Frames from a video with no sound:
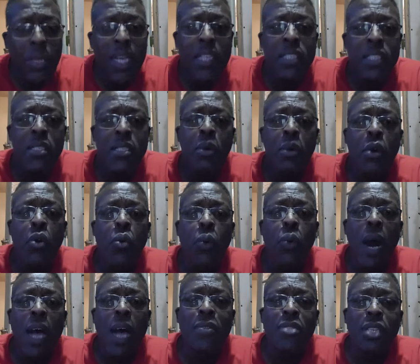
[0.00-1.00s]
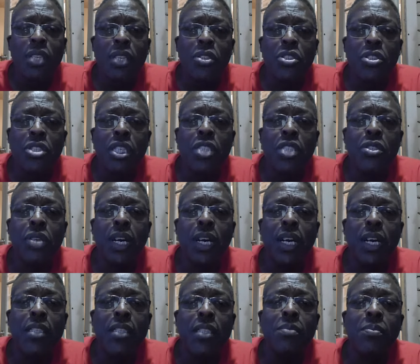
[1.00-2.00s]
is some old wives' tale shit, you
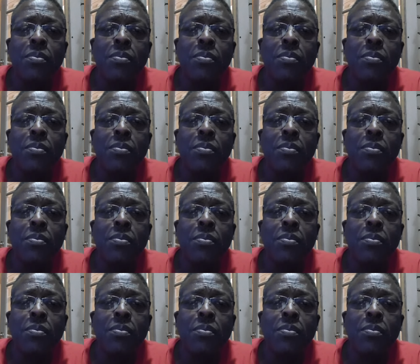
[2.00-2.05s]
guys.